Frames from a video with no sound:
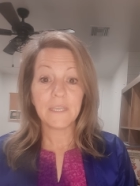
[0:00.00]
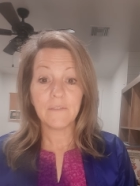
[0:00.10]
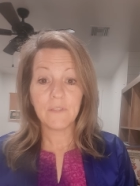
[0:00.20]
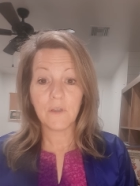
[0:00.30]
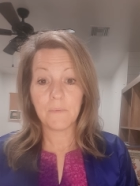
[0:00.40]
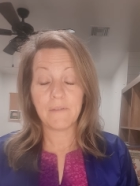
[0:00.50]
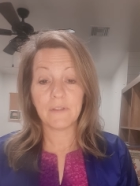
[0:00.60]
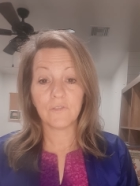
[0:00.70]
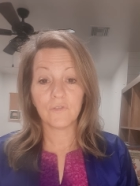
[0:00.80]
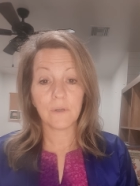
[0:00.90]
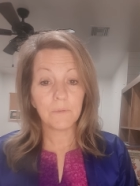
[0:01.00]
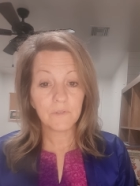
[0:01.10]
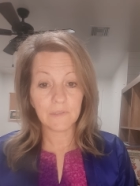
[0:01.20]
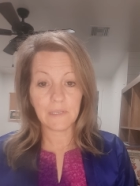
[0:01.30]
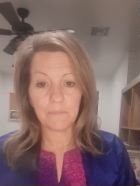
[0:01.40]
even though I'm having trouble
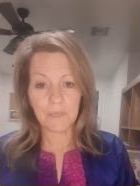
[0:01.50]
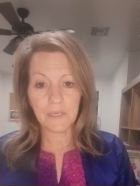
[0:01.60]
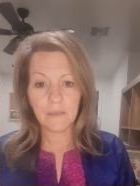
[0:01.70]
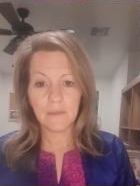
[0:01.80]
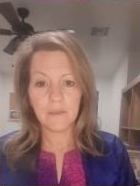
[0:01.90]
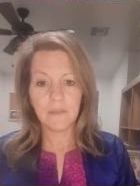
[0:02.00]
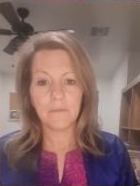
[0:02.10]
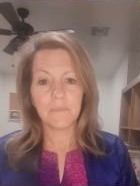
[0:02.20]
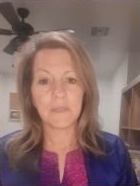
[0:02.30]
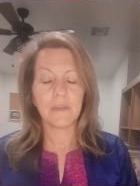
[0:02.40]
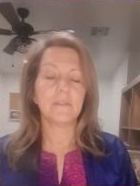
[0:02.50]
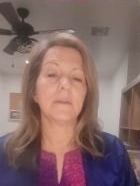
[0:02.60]
sleeping because